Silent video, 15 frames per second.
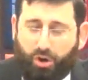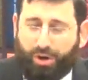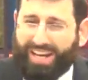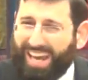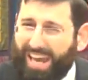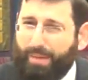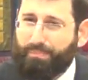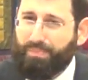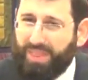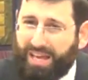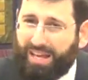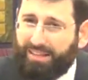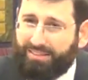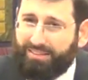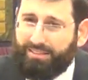you keep
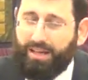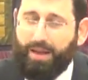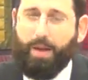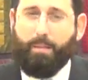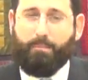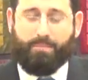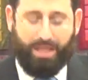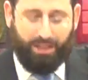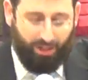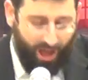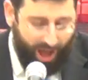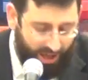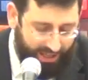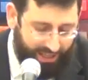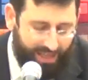this,
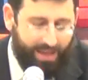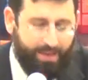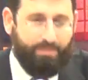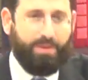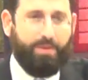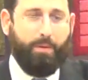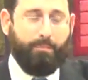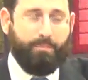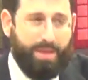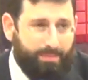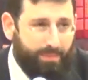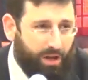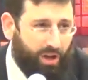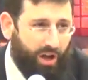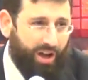Melachim,
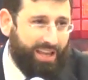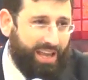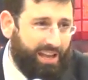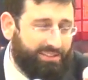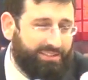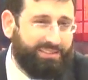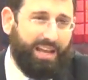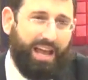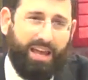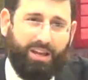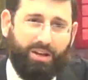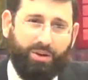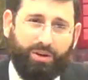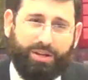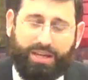Mimcha
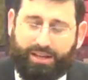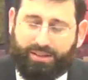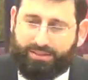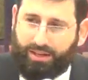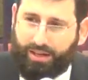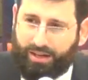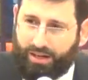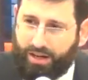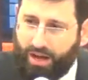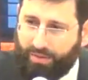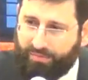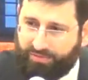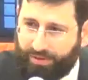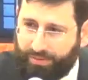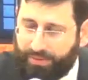Yitzeyu, kings are going to
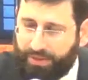come